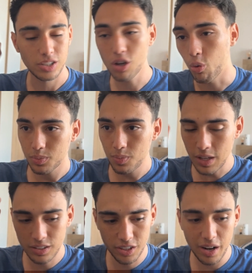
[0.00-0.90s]
So
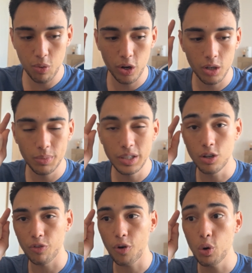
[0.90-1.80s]
today we're gonna be
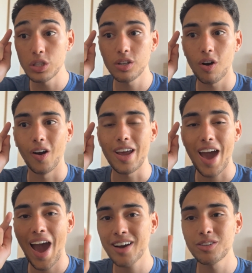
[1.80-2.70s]
focusing on
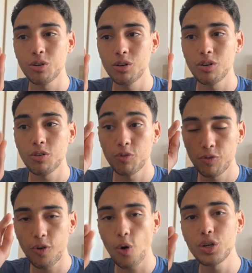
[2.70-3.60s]

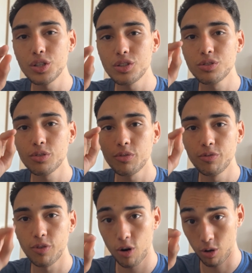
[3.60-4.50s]
actor-focused
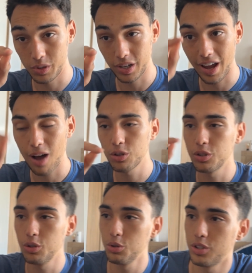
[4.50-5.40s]
verbs and how
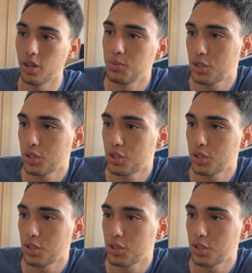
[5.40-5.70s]
to use them.